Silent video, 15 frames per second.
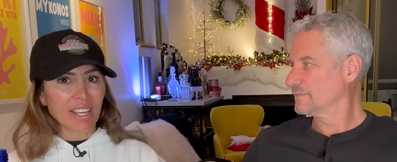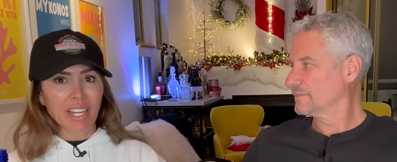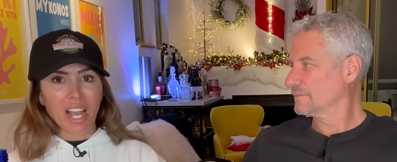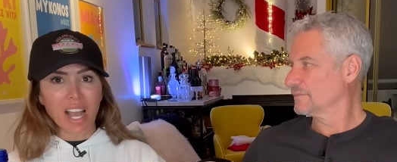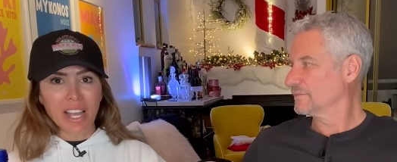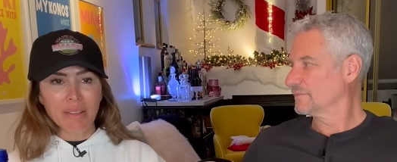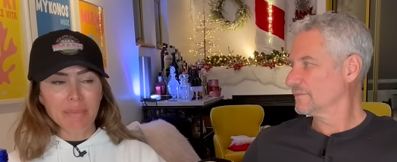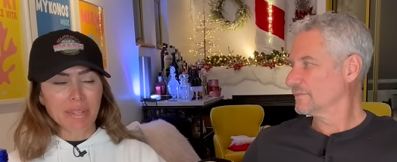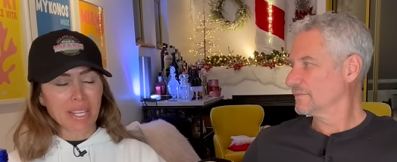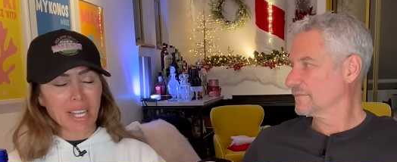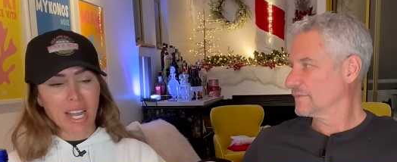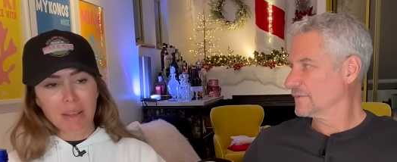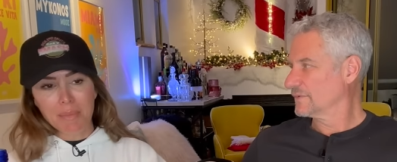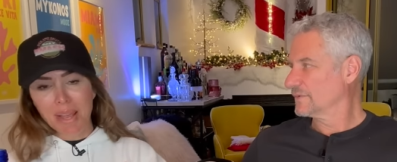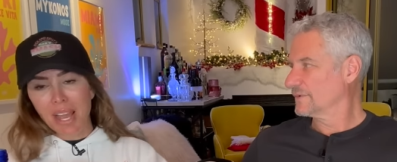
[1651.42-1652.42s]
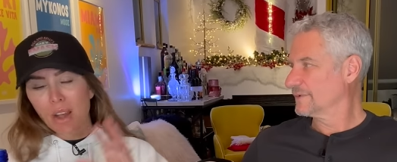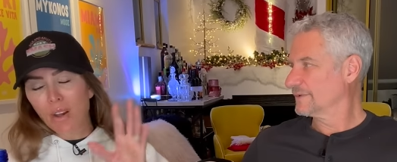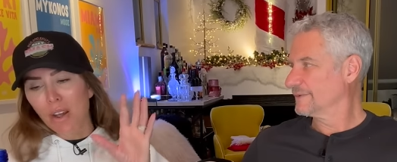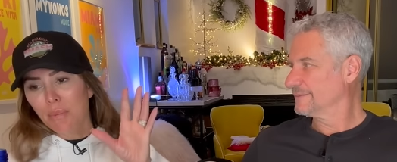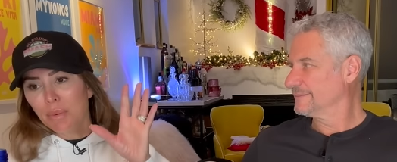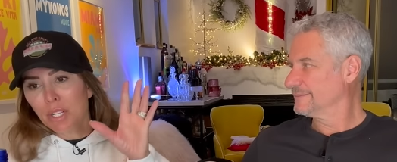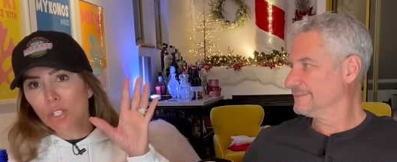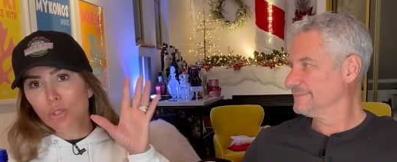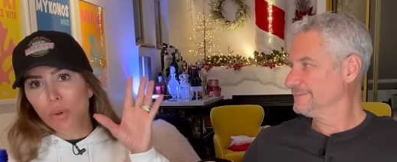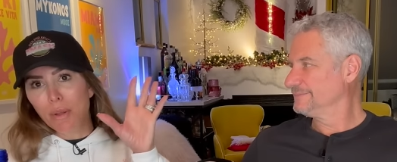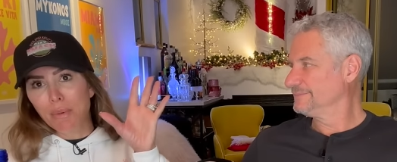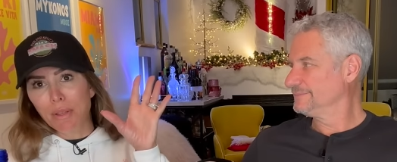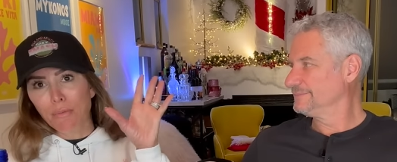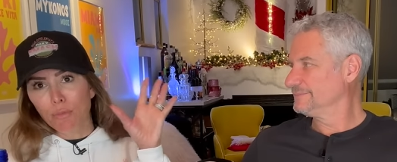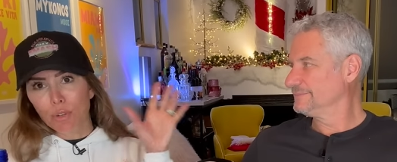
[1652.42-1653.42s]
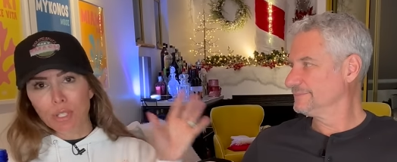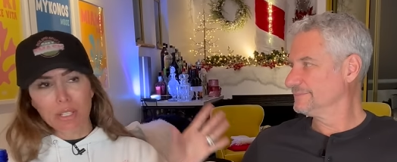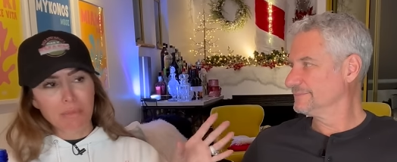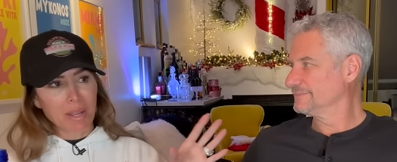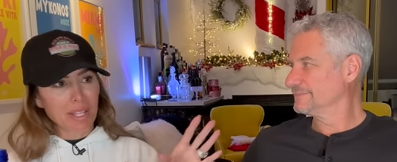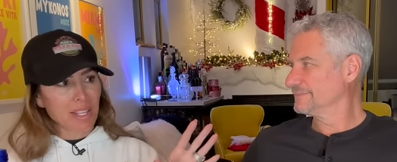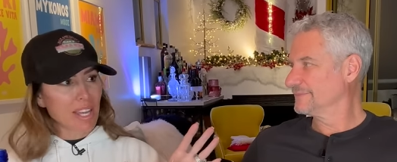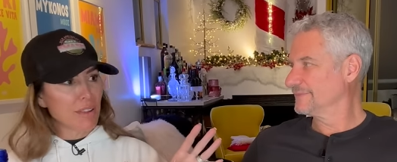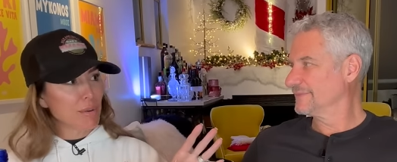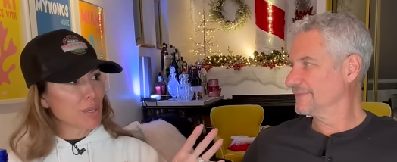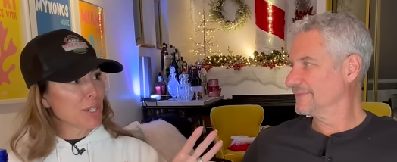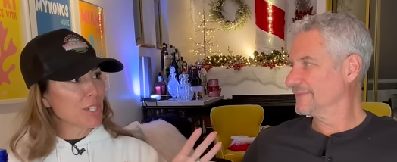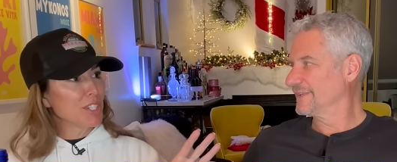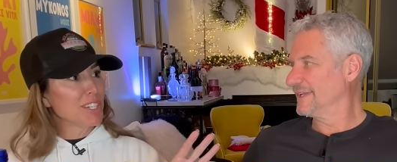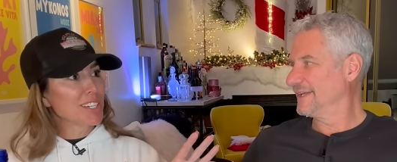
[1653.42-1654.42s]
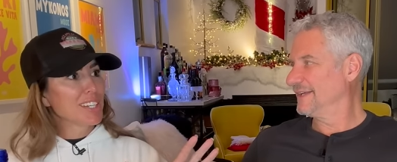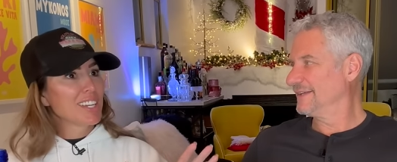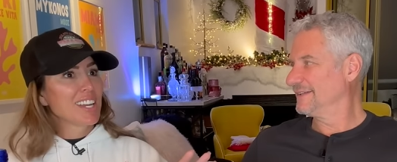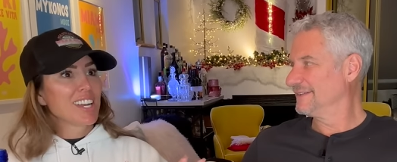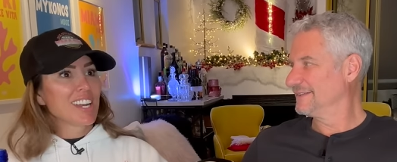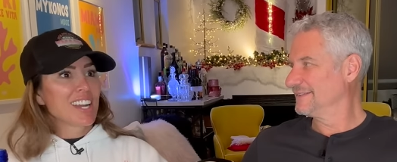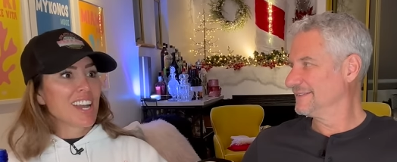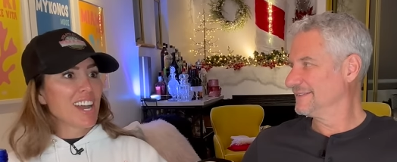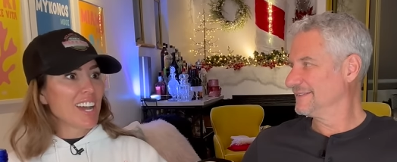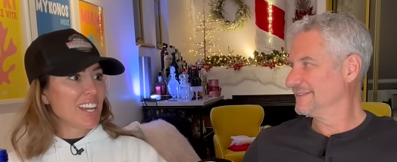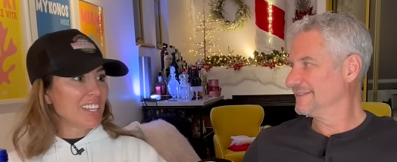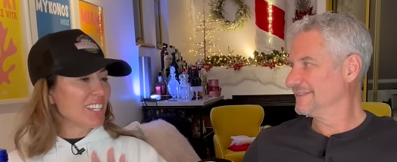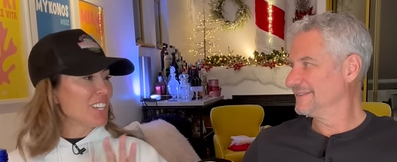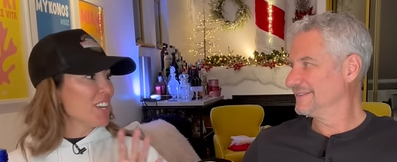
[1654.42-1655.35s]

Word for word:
Speaker 1: Like, I'd be like, I'm out. I'm going to enjoy the fruits of my labor. Yeah. Uh, you